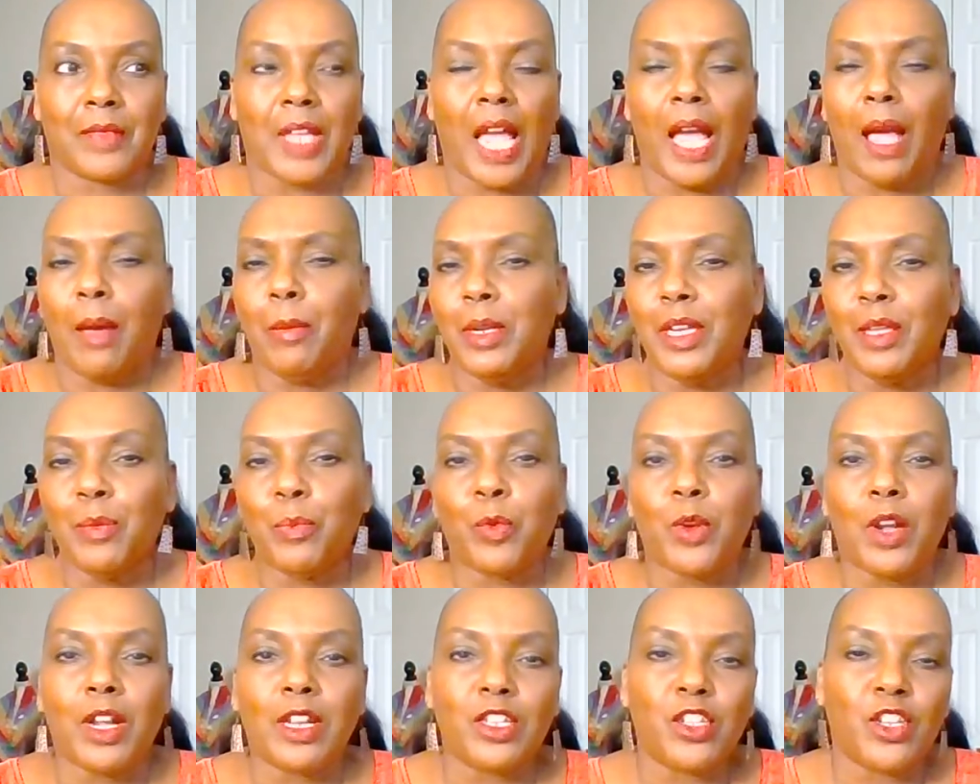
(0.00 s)
How many
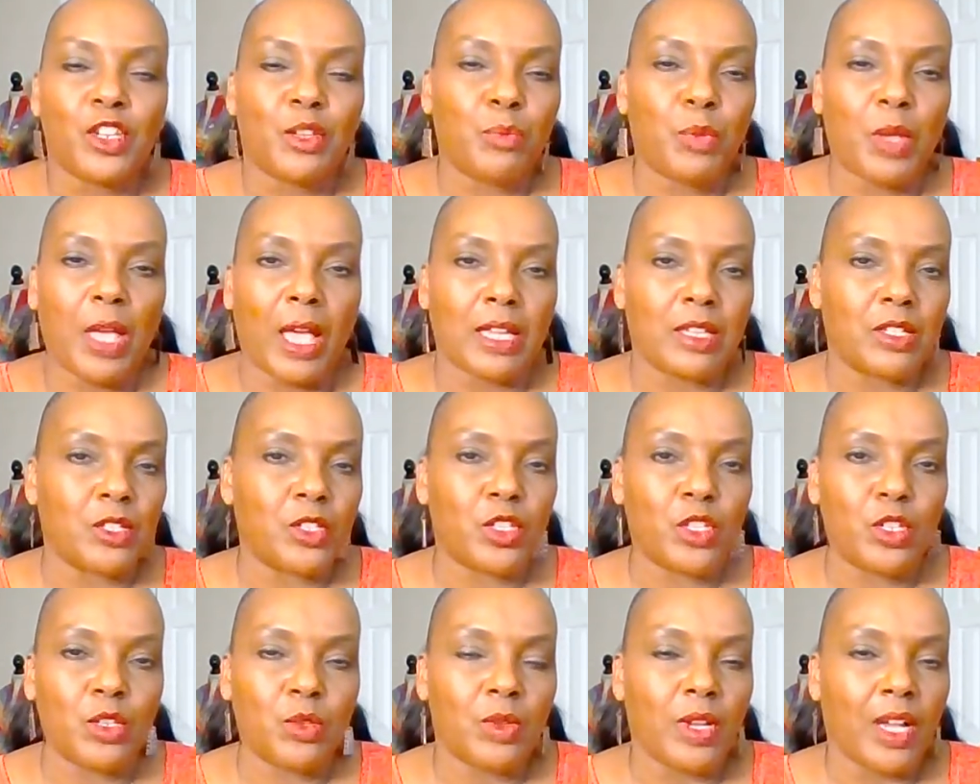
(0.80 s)
project bags
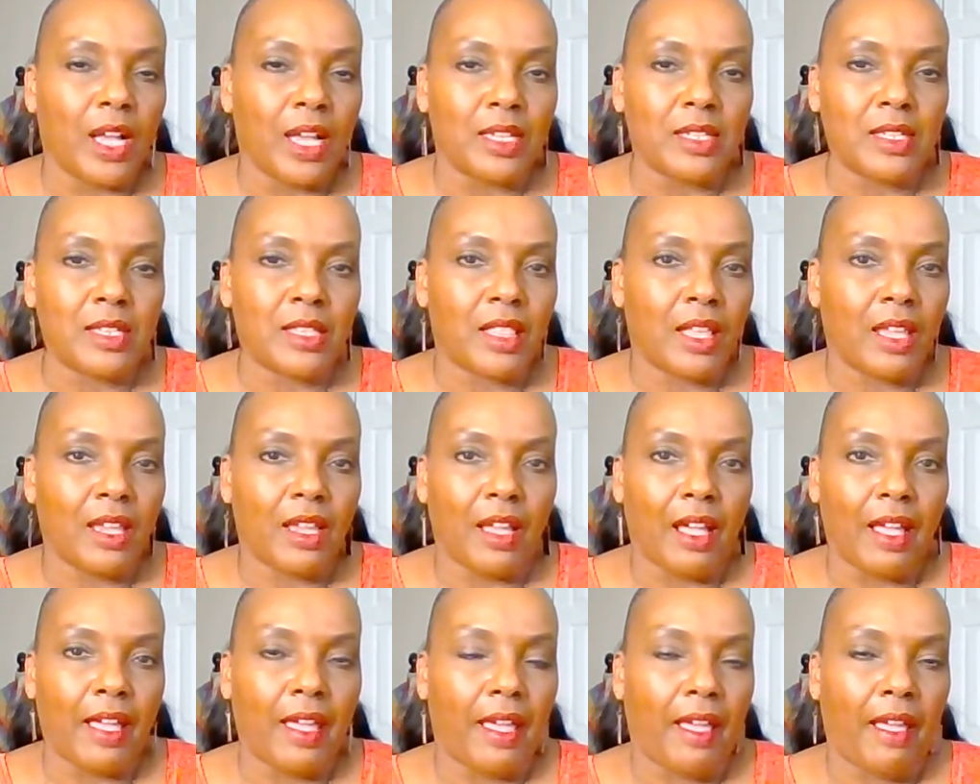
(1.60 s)
do you guys
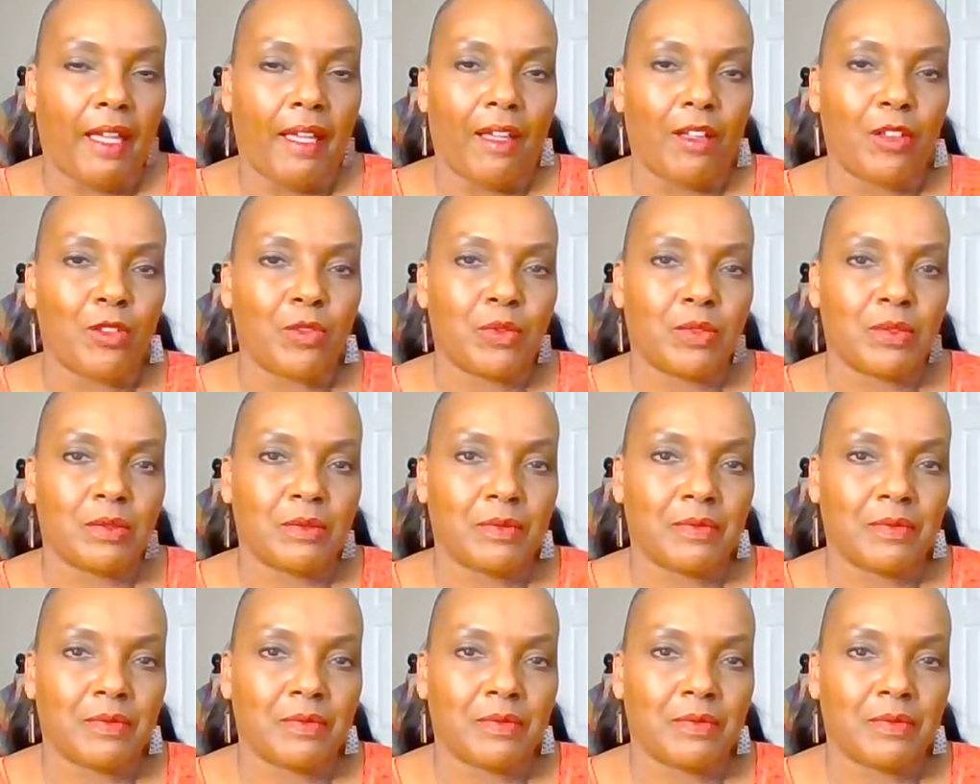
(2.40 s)
think I have?